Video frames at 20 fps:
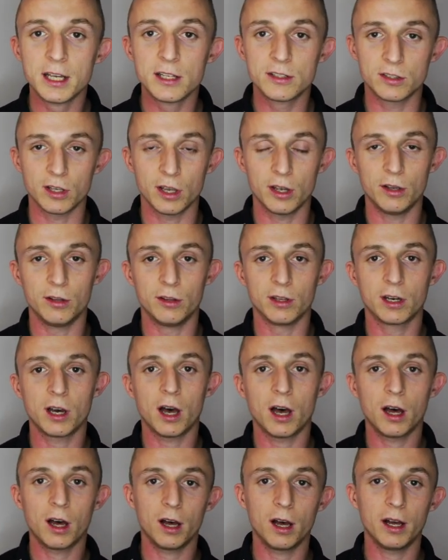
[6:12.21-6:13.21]
So the
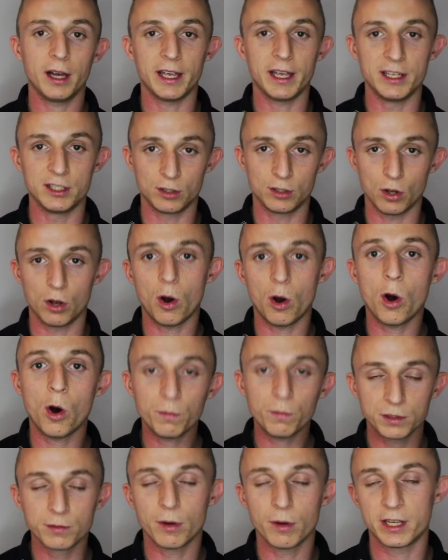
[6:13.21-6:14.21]
car is
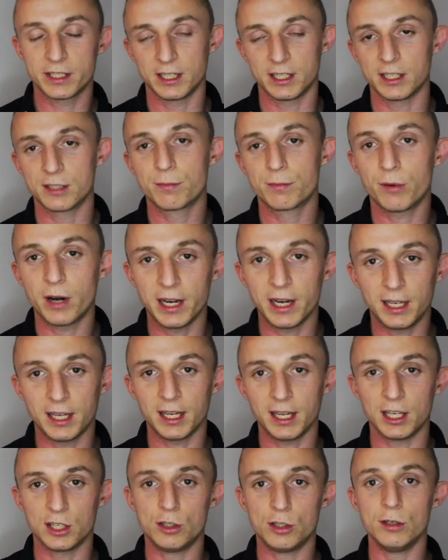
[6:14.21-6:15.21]
optimizing its
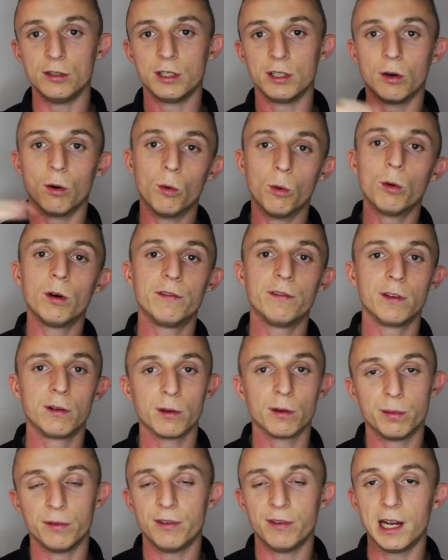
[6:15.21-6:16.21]
braking. It's using all of the
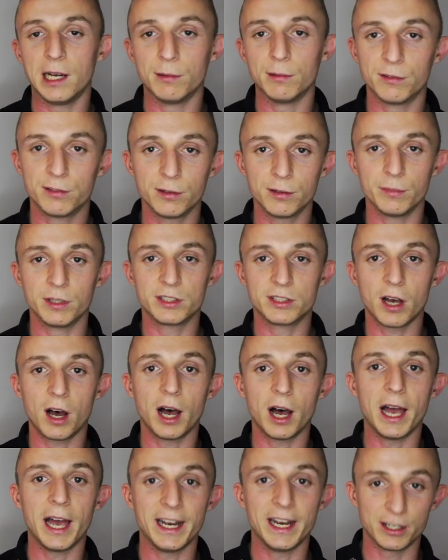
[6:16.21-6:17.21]
grip available from the
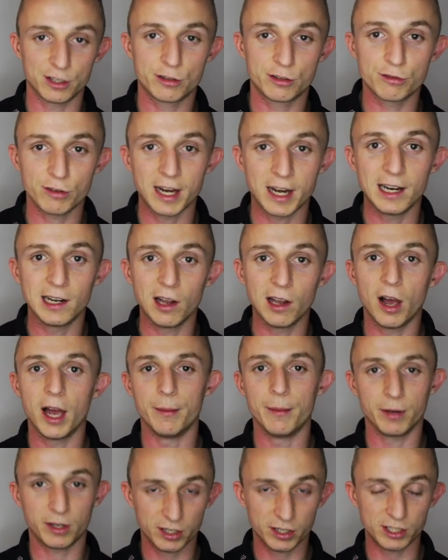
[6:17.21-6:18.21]
tire in a straight
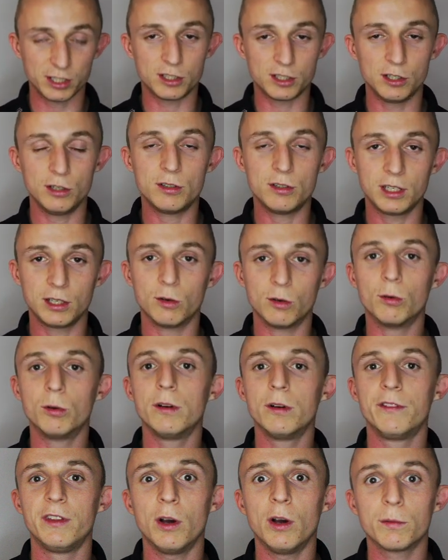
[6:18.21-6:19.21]
line. Because it's using
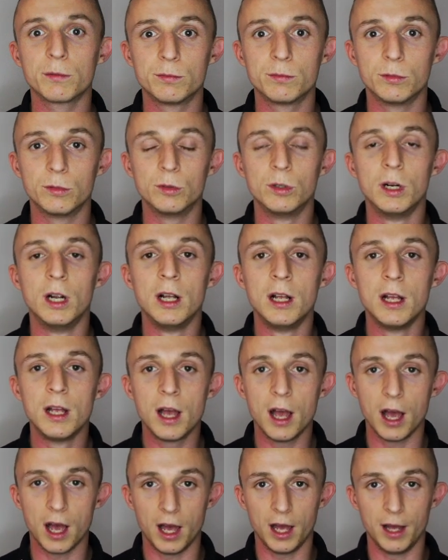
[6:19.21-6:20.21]
all of the optimal
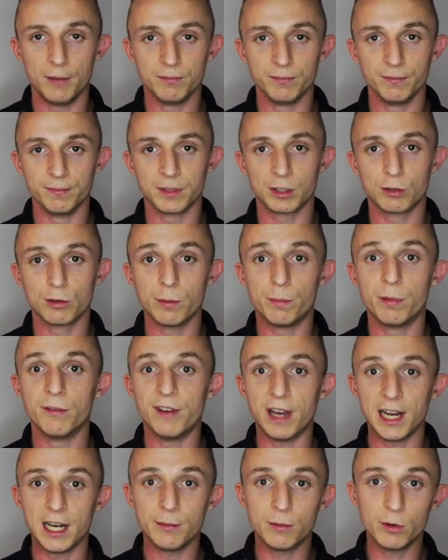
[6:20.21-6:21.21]
grip
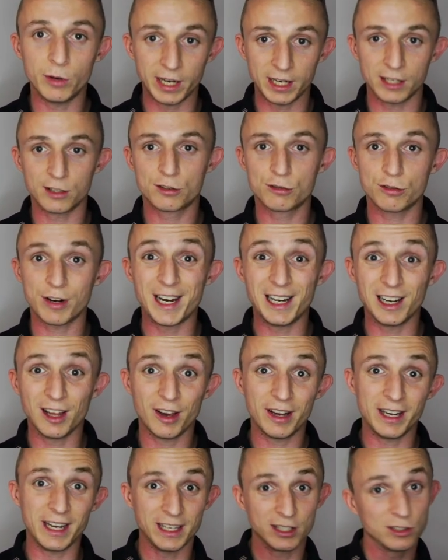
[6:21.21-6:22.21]
available in a straight
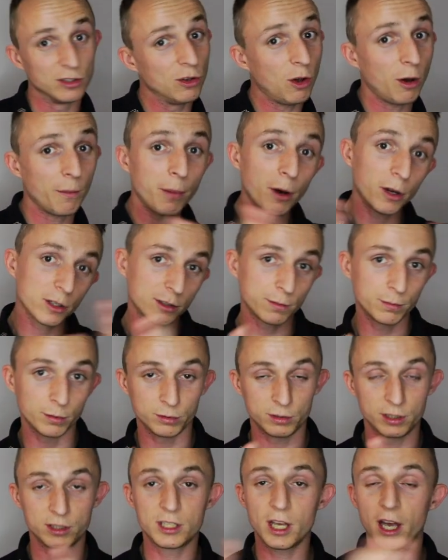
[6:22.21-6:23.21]
line, it's not
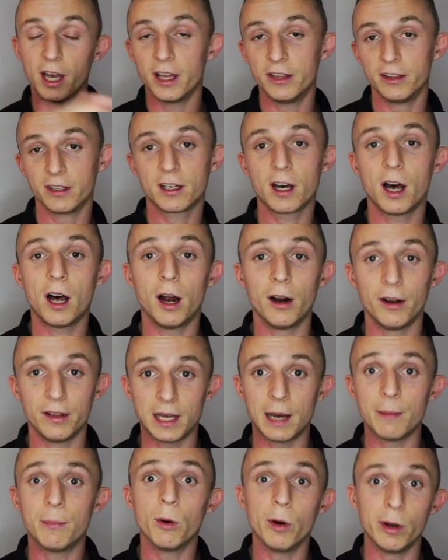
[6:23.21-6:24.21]
possible to turn the car at
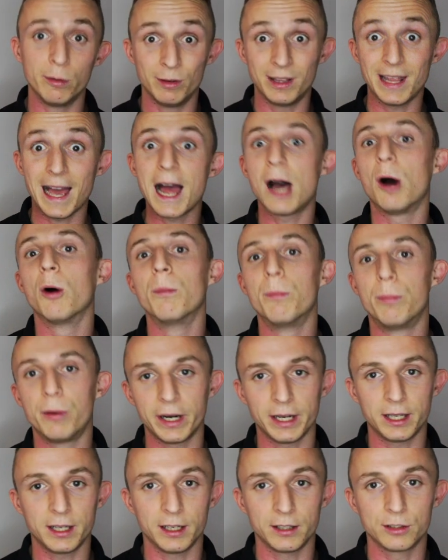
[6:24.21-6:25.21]
that point without
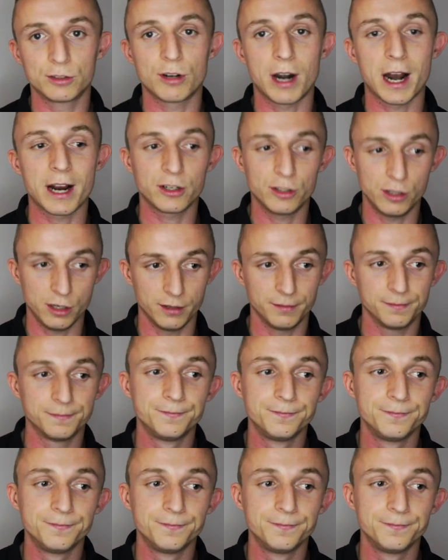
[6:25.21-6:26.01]
braking traction.